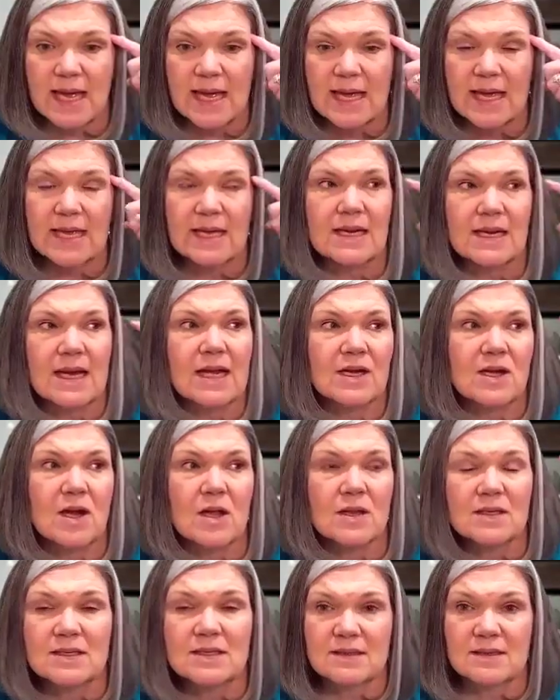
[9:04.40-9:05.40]
head. I
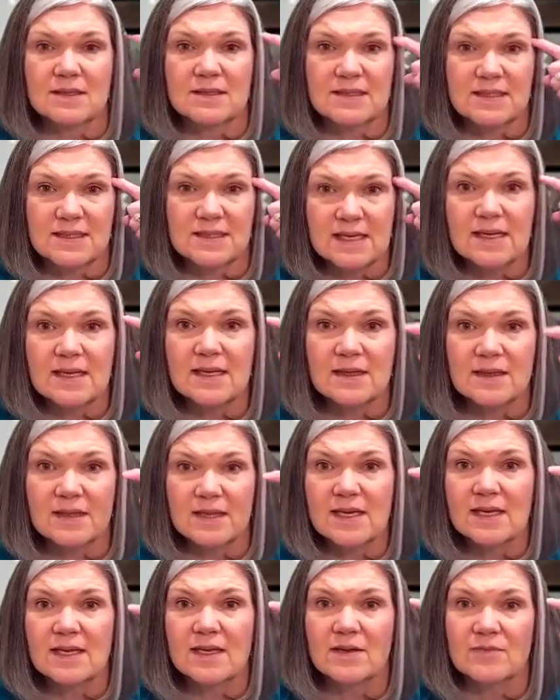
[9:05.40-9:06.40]
call it the stinking
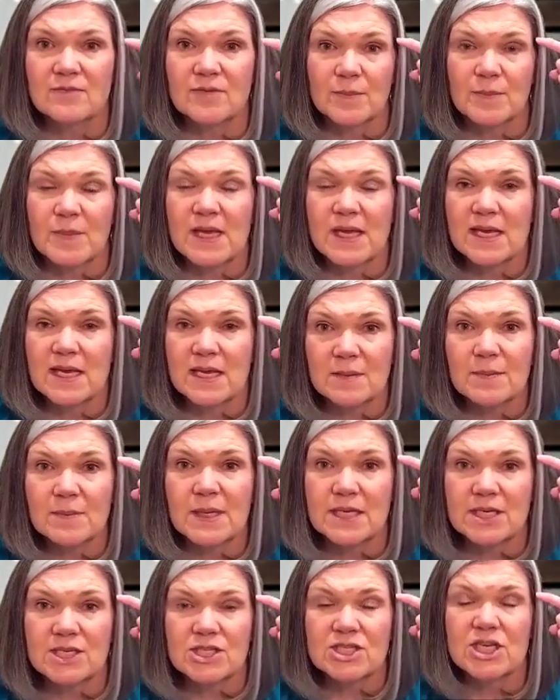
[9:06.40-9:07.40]
thinking from the itty
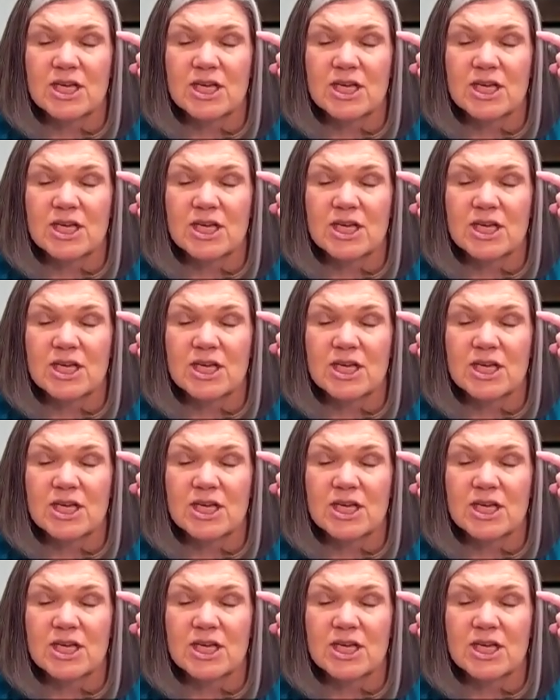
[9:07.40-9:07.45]
bitty